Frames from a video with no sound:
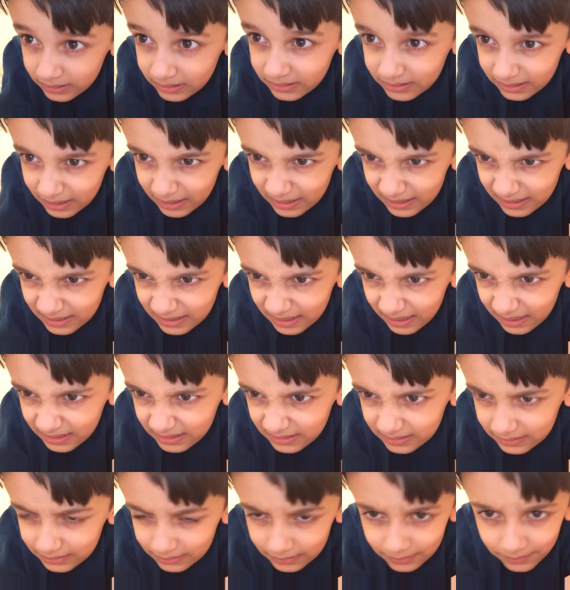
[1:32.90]
that I
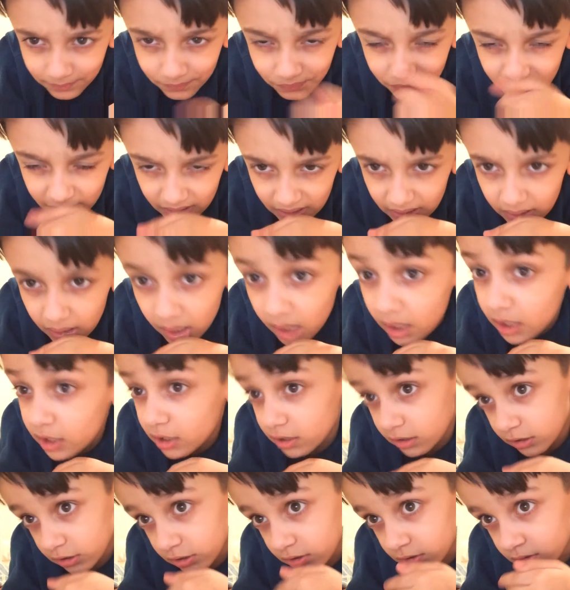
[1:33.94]
liked,
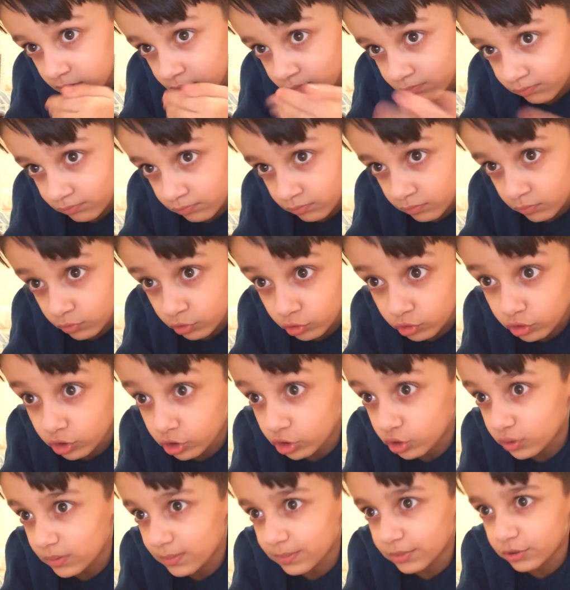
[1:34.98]
like the
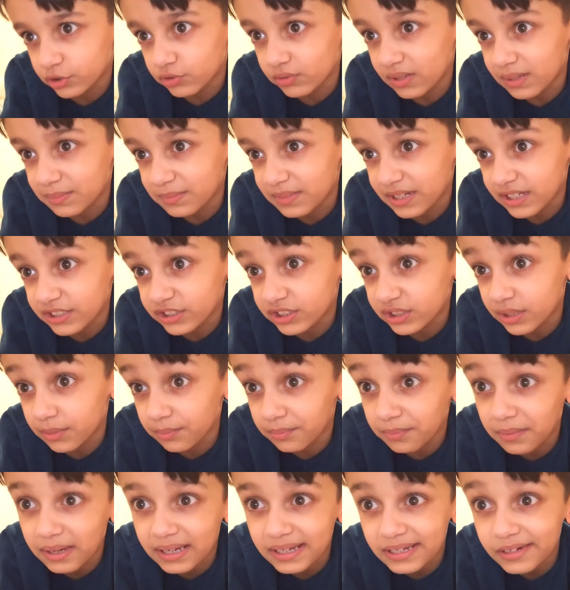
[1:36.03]
triple threat match, the
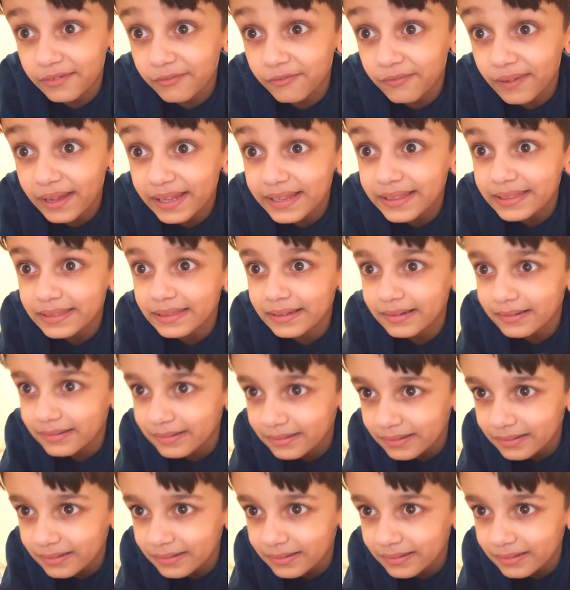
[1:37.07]
main event.